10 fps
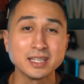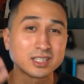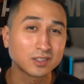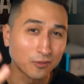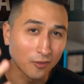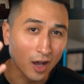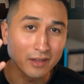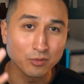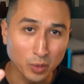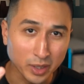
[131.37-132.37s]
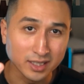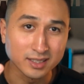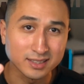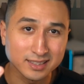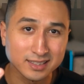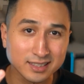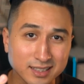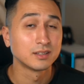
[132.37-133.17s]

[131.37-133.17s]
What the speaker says: in just 5 weeks.